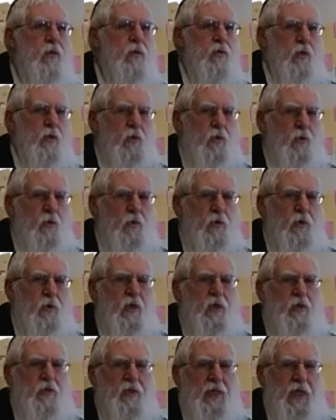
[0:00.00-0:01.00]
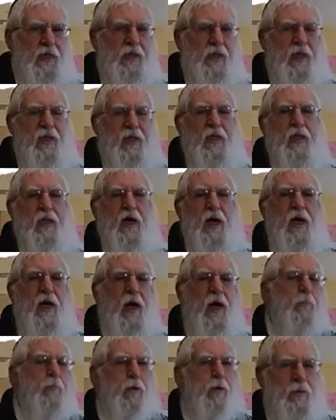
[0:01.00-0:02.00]
So it's not like
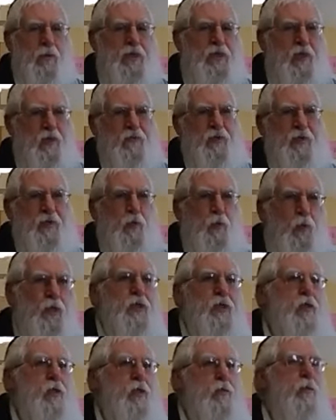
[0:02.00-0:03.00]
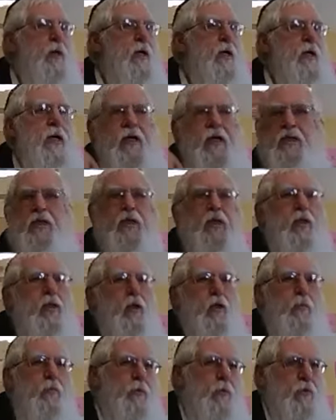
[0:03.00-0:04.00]
I'm putting myself at risk by asking
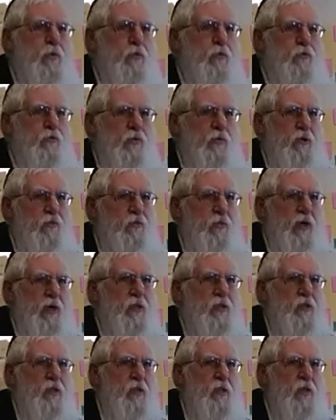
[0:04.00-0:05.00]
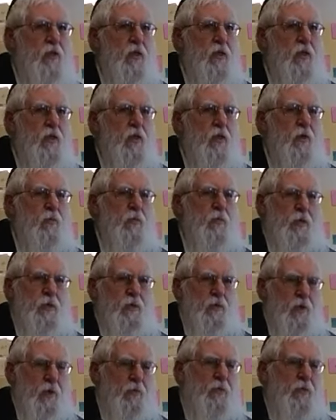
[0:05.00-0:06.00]
another person for advice, but
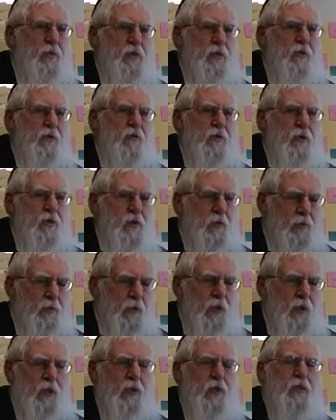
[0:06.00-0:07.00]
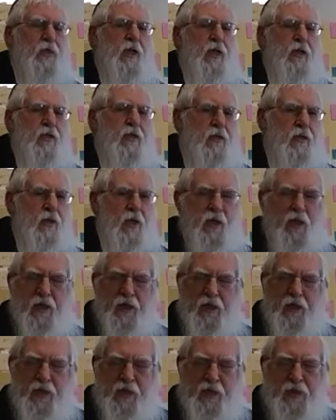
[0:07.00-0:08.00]
the Rebbe is giving us a bracha that
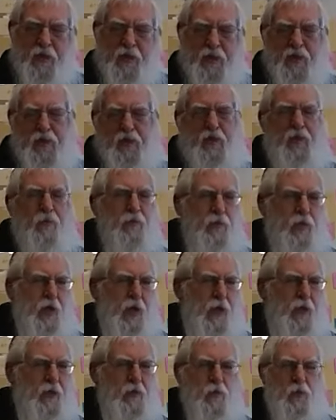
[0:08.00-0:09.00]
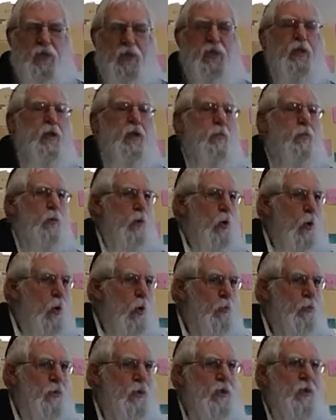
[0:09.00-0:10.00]
is sometimes we see it more
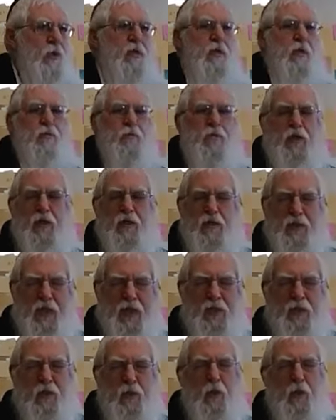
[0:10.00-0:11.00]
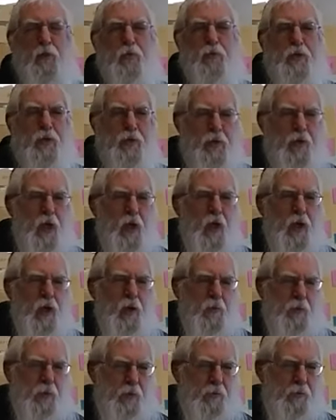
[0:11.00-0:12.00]
openly, sometimes not so openly,
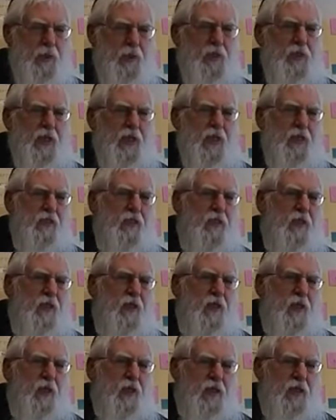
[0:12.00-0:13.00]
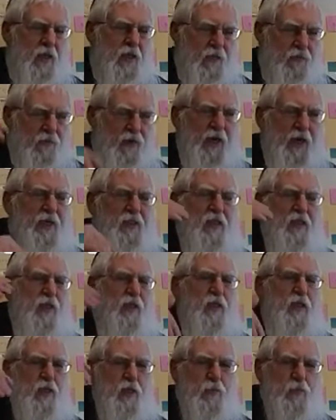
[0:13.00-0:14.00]
but it means that the advice
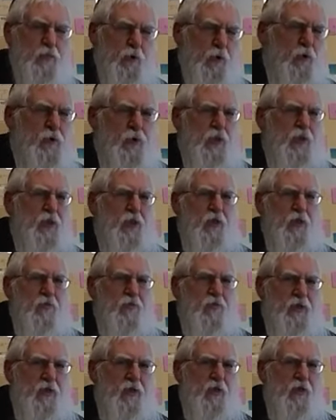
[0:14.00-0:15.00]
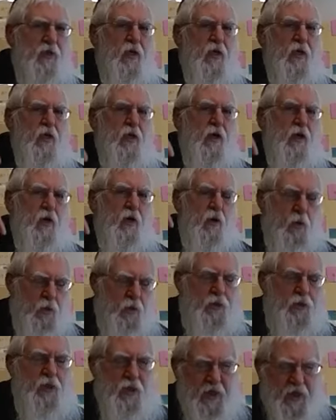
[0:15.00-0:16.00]
that this person is giving, who
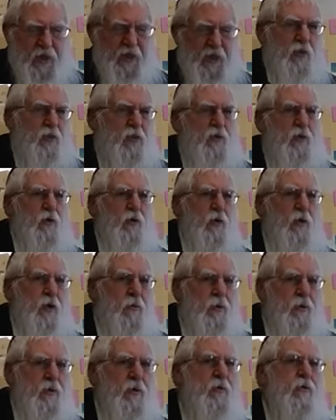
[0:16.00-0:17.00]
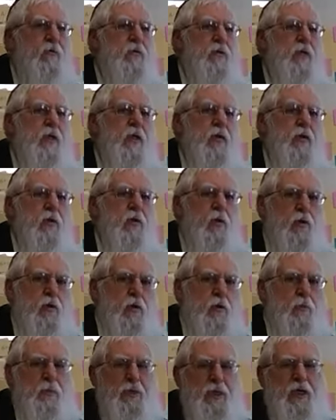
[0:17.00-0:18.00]
is connected to the Rebbe,
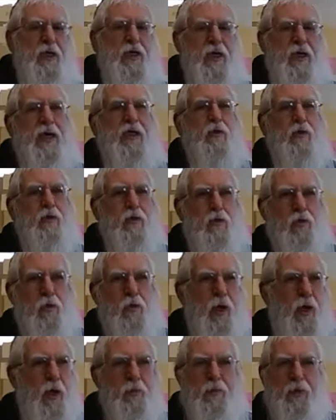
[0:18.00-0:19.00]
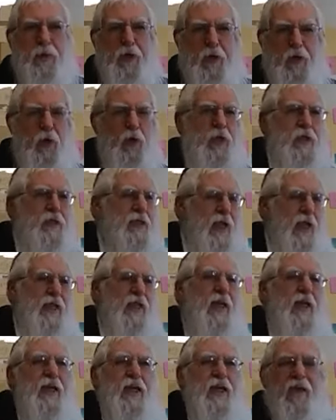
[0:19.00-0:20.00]
because to be connected to Rebbe, you know, it's
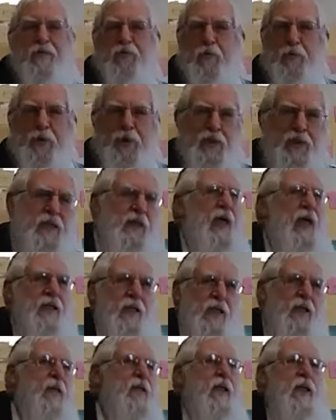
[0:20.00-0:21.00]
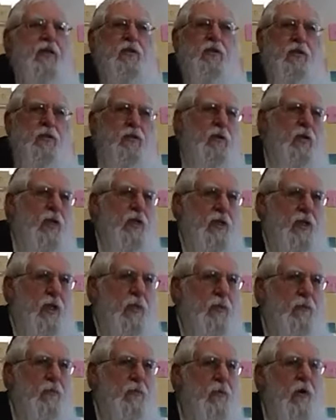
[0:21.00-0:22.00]
not like you have to be tzaddik connected to
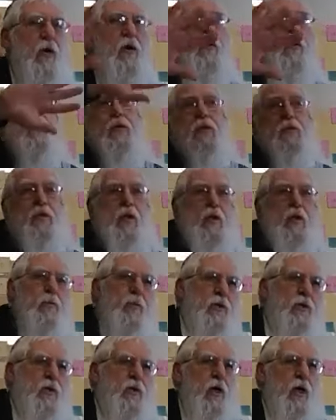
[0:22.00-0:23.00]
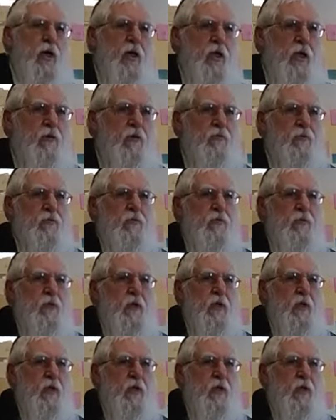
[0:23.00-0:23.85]
Hashem, which is on a much higher level.